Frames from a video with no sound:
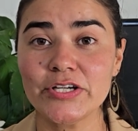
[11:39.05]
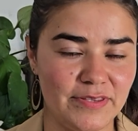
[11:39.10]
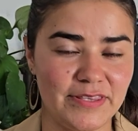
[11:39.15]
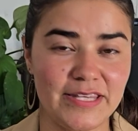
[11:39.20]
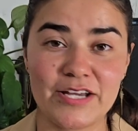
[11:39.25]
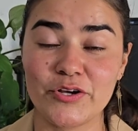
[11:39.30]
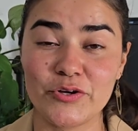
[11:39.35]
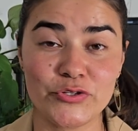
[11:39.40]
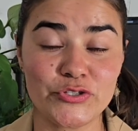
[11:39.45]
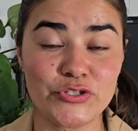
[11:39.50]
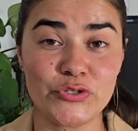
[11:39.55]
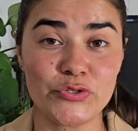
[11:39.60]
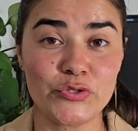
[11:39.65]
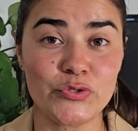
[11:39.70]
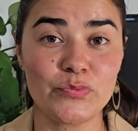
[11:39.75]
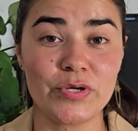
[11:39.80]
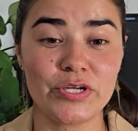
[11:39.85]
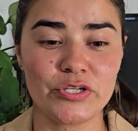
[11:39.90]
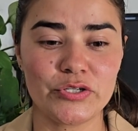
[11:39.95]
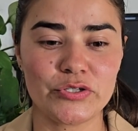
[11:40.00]
that goes through
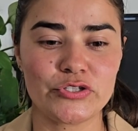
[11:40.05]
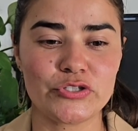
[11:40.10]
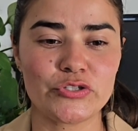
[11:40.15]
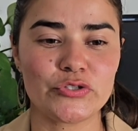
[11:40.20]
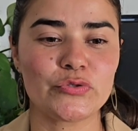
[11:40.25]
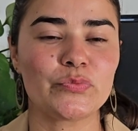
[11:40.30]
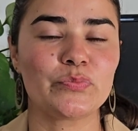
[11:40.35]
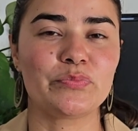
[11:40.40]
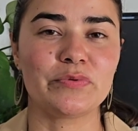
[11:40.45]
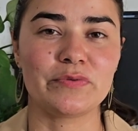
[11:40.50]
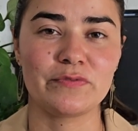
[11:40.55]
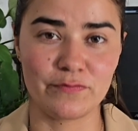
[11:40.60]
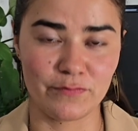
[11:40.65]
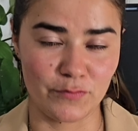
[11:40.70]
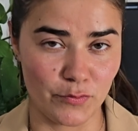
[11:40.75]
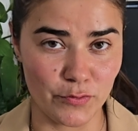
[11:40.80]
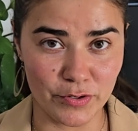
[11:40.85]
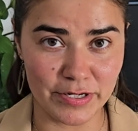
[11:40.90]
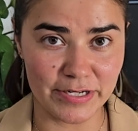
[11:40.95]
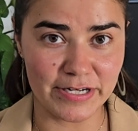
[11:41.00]
what you do
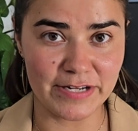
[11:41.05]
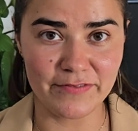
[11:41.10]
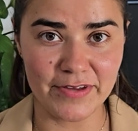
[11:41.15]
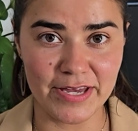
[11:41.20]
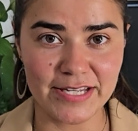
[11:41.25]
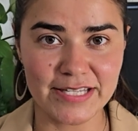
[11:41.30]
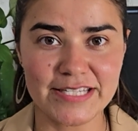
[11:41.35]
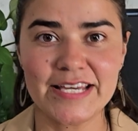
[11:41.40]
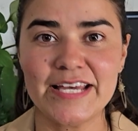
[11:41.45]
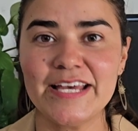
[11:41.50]
before an event,